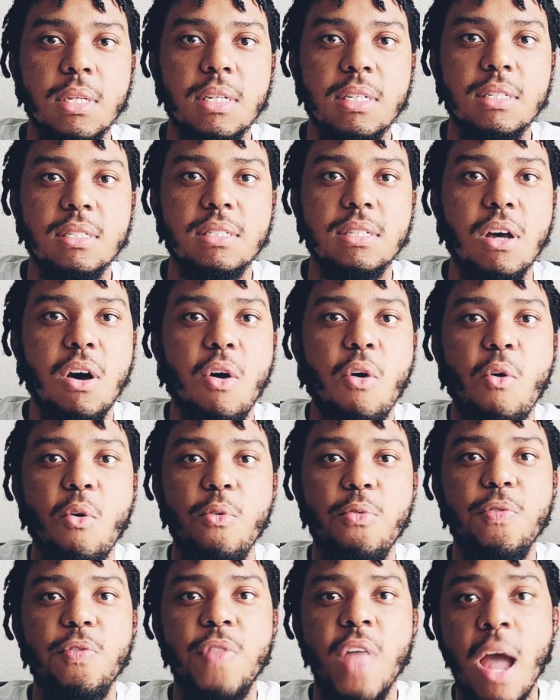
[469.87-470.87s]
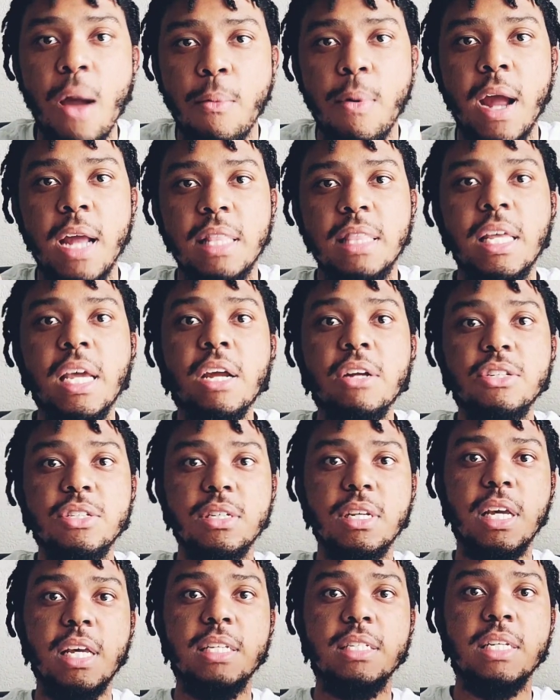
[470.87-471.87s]
So that right there
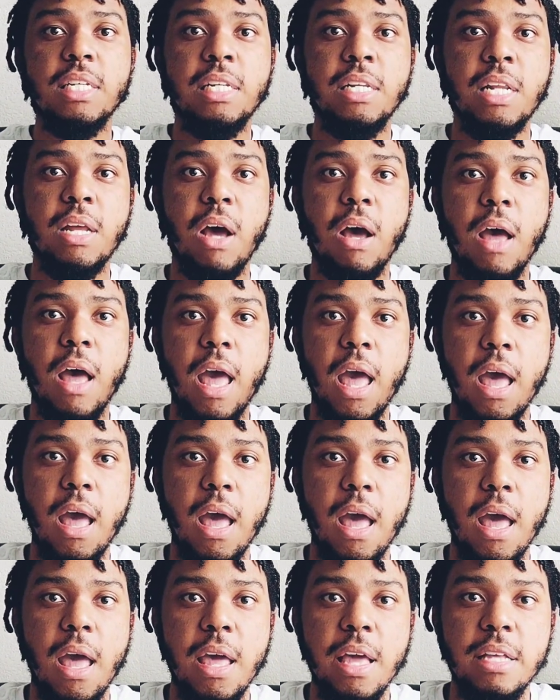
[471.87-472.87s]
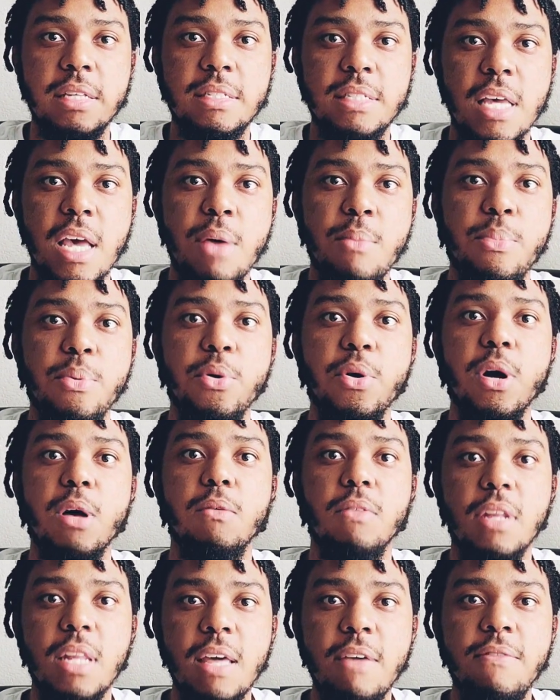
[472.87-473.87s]
is an example of
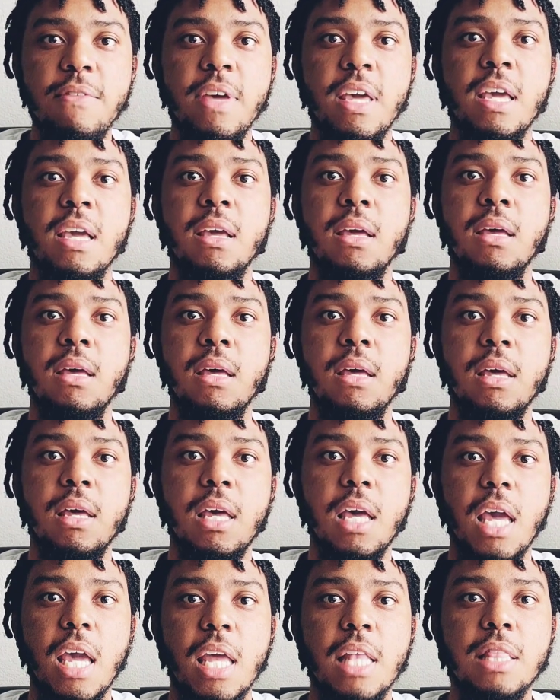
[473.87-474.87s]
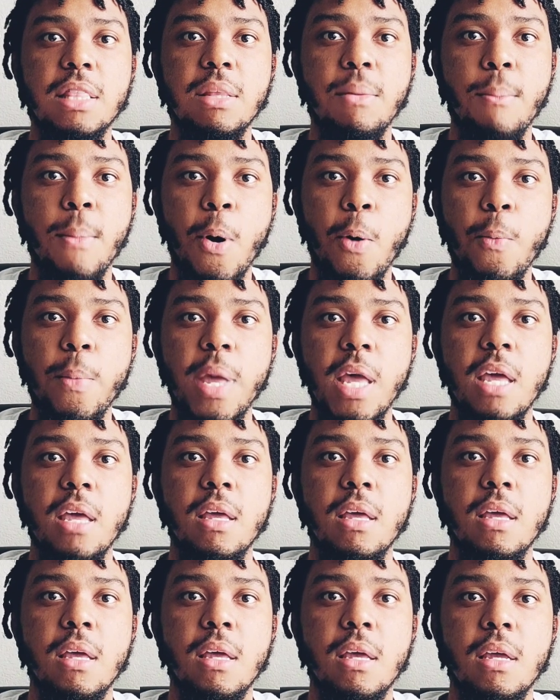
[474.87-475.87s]
living in the moment.
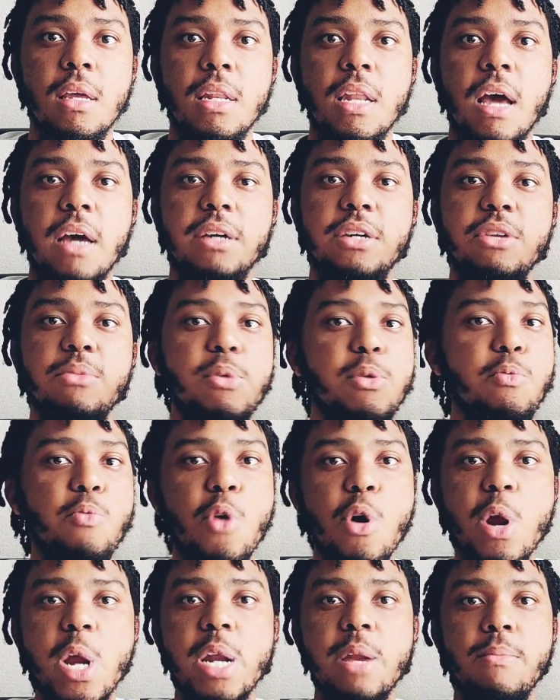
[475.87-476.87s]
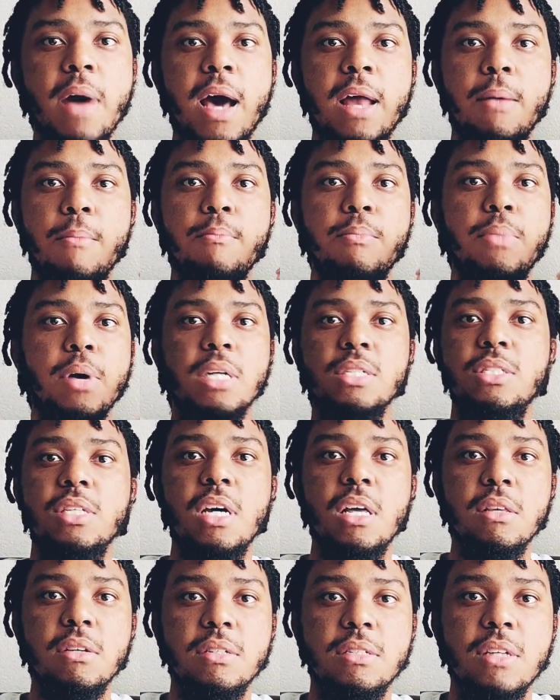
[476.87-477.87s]
Now, I could have been worried about a bunch of
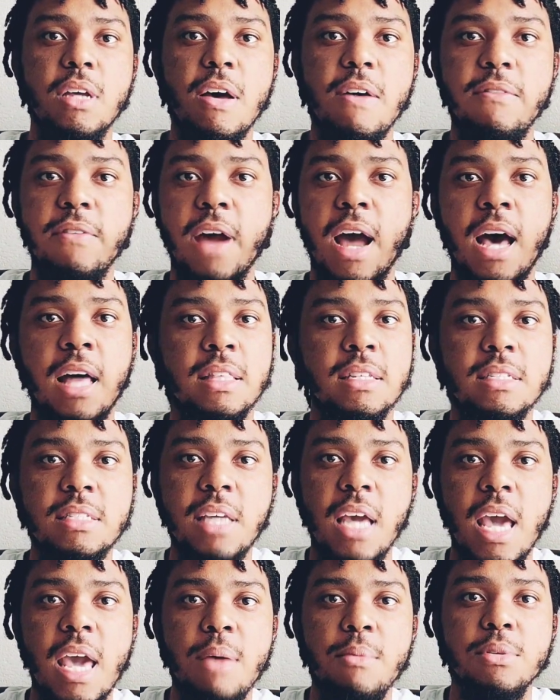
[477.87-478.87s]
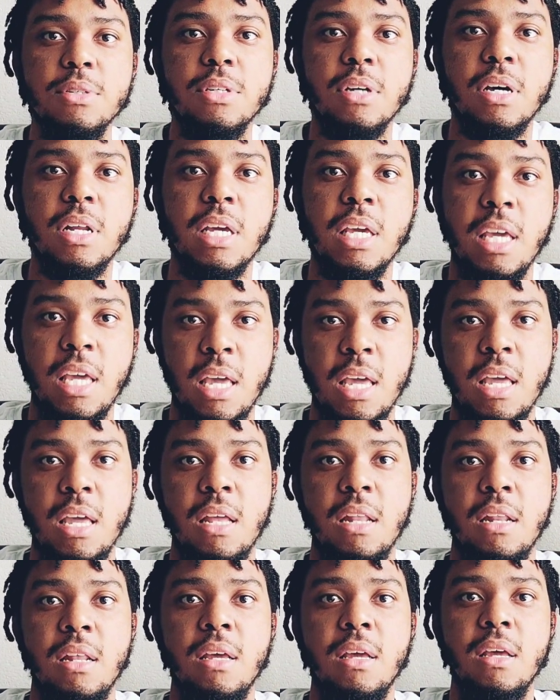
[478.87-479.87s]
other stuff or how this game was going to
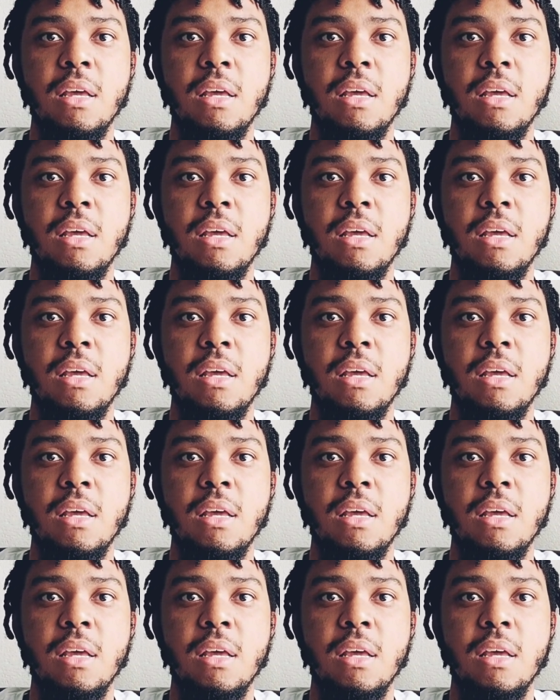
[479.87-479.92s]
end,